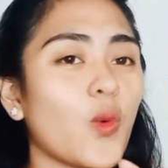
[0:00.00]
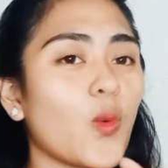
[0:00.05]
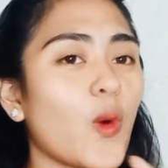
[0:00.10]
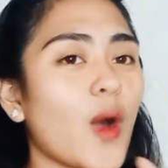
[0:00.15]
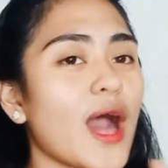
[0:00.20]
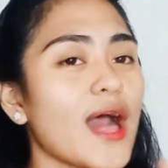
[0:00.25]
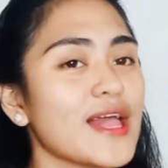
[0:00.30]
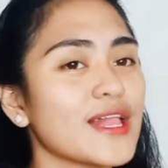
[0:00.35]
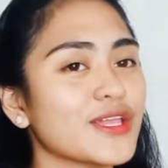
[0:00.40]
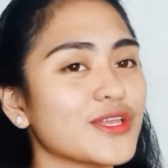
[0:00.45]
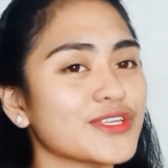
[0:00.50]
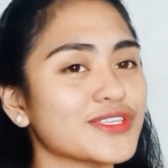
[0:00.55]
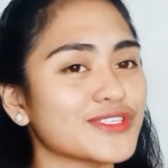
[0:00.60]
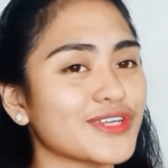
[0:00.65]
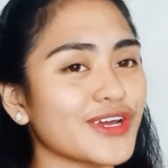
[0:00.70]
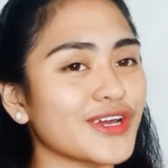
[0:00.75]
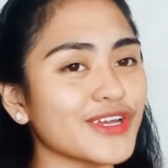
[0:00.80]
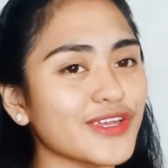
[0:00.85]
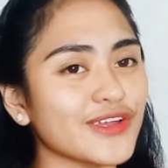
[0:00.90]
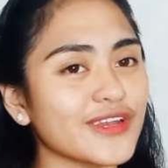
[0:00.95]
while you
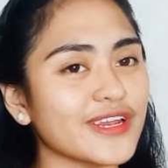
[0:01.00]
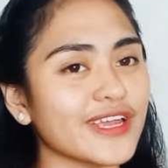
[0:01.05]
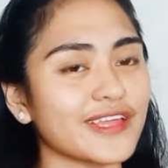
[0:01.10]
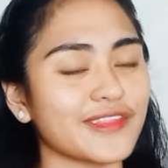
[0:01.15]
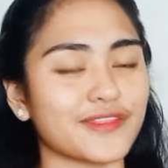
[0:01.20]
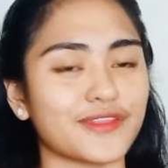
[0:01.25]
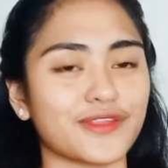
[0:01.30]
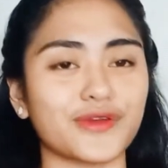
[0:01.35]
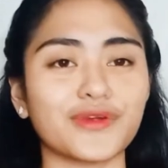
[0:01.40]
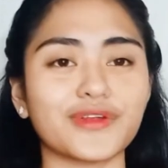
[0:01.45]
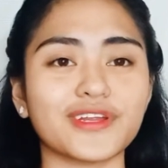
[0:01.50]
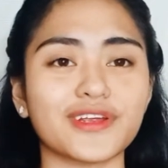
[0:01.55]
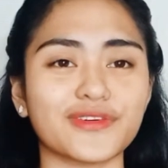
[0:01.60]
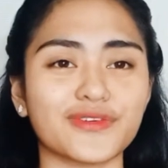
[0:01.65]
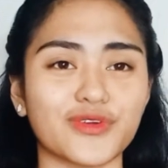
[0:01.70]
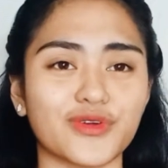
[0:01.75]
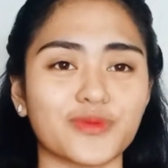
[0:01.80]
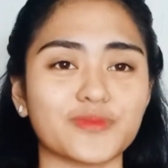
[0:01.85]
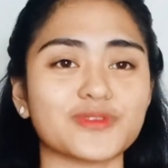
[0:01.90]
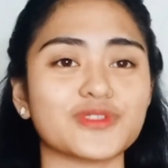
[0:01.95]
circulate through
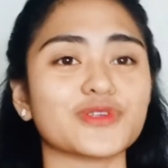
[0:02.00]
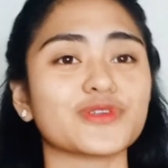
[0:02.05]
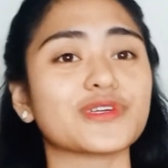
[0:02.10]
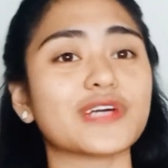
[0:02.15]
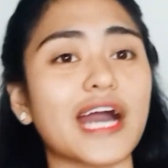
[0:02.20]
the room to